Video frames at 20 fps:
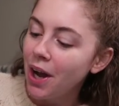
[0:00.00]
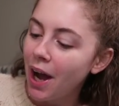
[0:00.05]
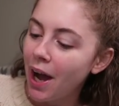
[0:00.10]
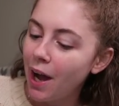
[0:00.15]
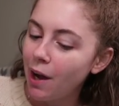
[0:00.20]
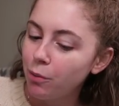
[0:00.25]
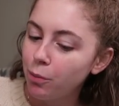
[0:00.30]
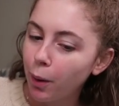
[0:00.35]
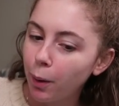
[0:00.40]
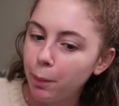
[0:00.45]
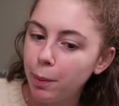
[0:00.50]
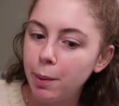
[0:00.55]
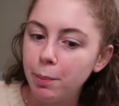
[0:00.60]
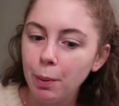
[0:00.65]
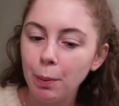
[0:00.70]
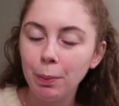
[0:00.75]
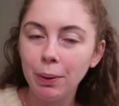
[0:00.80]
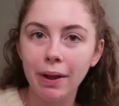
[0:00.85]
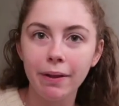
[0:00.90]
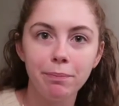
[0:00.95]
uh, where
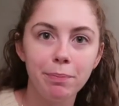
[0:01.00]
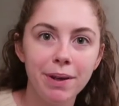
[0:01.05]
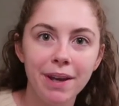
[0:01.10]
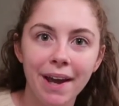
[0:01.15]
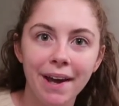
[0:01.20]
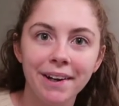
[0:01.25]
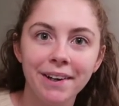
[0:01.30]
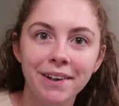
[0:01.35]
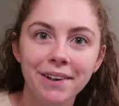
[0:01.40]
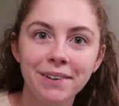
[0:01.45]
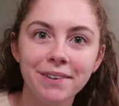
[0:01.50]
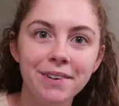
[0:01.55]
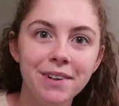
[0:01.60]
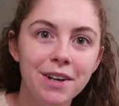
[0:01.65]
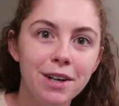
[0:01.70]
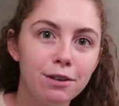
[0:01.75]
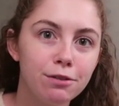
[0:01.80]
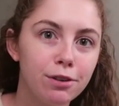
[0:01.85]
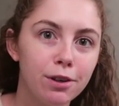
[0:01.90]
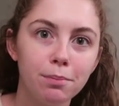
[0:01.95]
people play piano
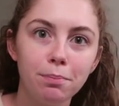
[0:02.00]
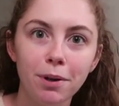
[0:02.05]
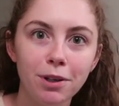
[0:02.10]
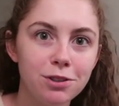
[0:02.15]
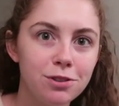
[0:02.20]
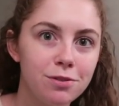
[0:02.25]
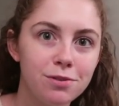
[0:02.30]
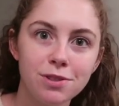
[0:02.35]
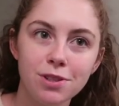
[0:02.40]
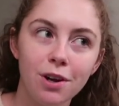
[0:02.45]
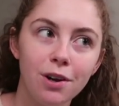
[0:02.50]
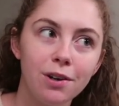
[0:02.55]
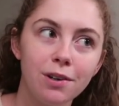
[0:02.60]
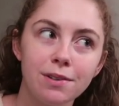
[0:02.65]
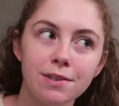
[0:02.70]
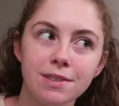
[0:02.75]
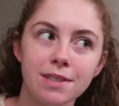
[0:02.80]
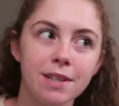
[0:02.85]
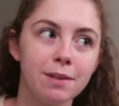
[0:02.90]
for a bunch of songs,